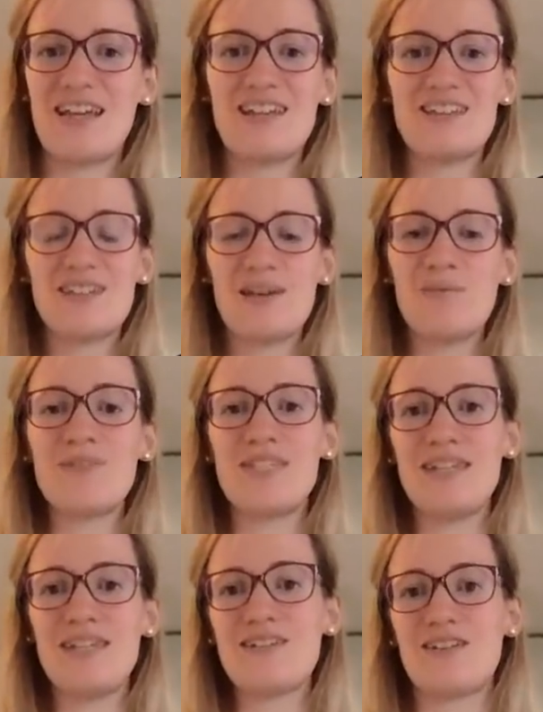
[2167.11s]
And some
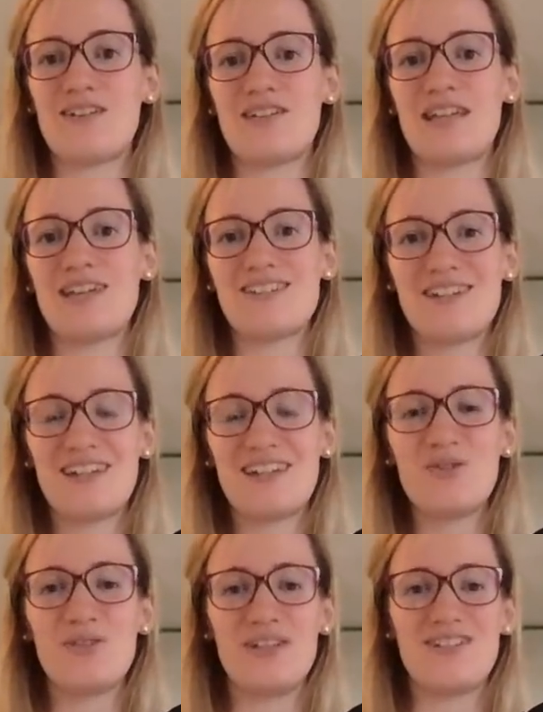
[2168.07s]
teachers actually
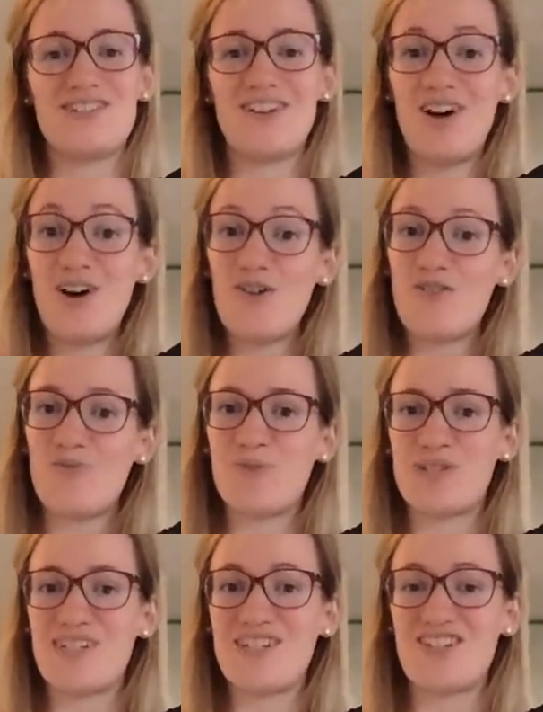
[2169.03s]
call this the half
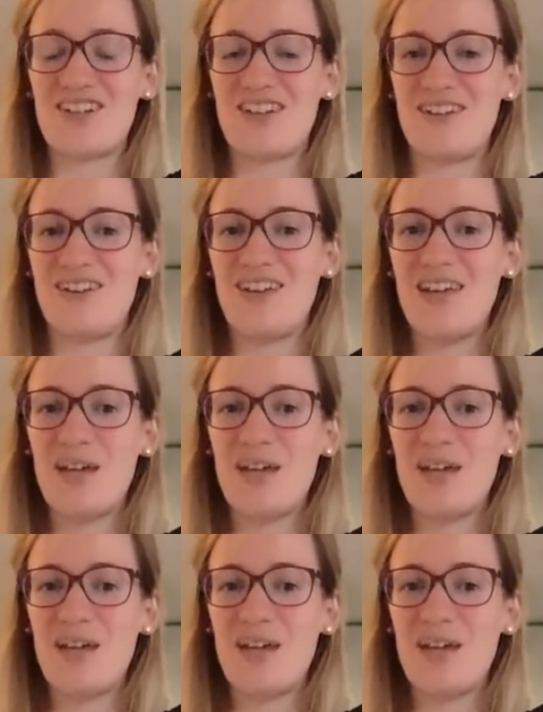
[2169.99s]
position